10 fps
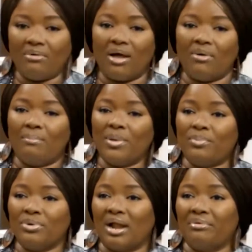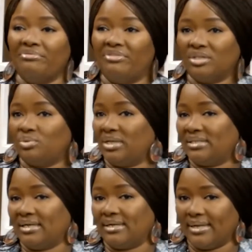our people now reverse with the
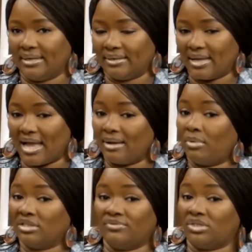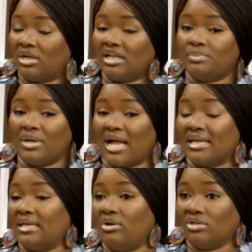take learn. And motivational speaker
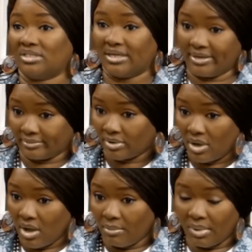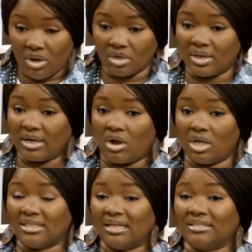kill us again. Because when they go
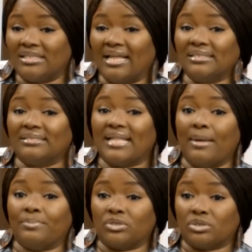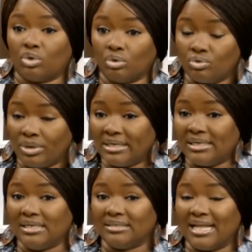and say 10 steps to doing
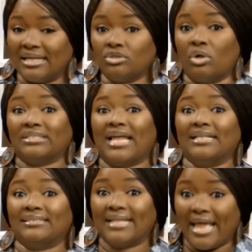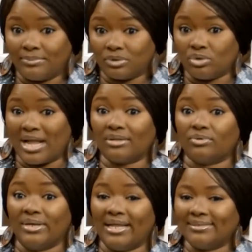this, there's no 10 steps. You got
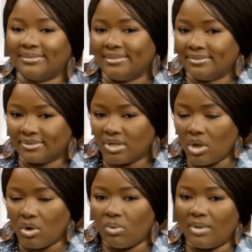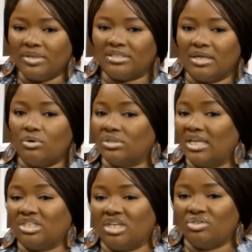to learn skills. When we say you go
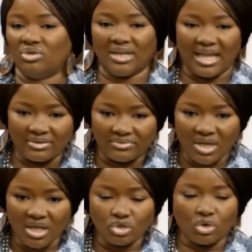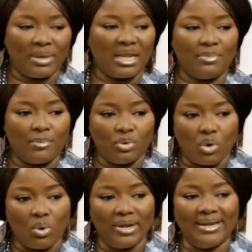take change your life. So many people
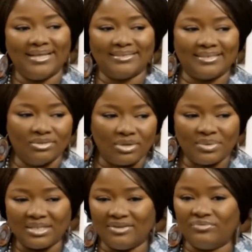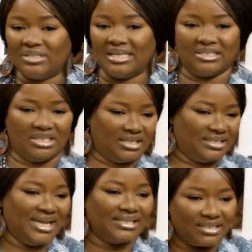don't want to learn skills. When we say they will take change
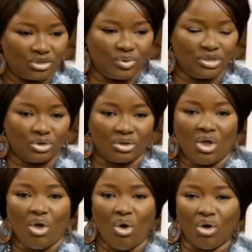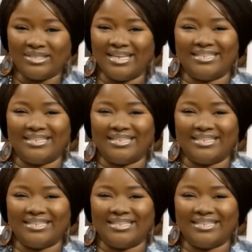their situation or take